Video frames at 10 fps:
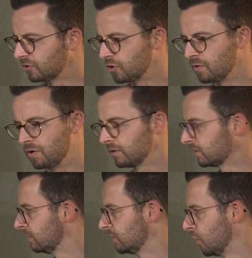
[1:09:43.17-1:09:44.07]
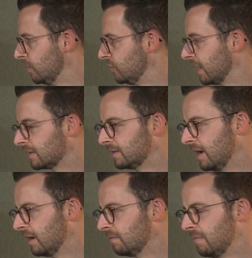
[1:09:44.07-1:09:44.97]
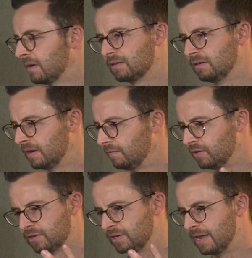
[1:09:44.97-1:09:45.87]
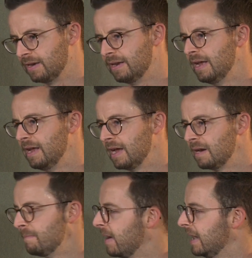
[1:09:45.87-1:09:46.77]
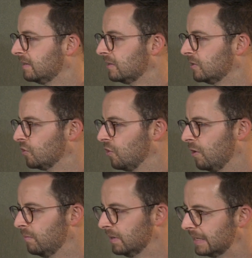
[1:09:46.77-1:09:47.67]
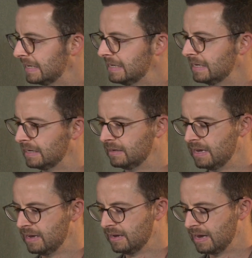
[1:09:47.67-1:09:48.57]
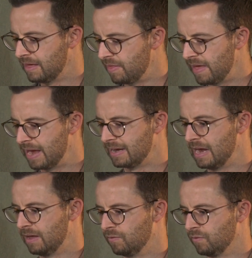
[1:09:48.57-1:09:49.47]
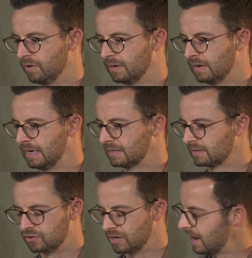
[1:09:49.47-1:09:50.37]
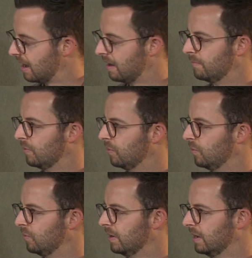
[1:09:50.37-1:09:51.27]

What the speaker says: Joe Costa, Toby Jackson, Helen Mussand have just done an amazing job leading that gathering. It's such a humble,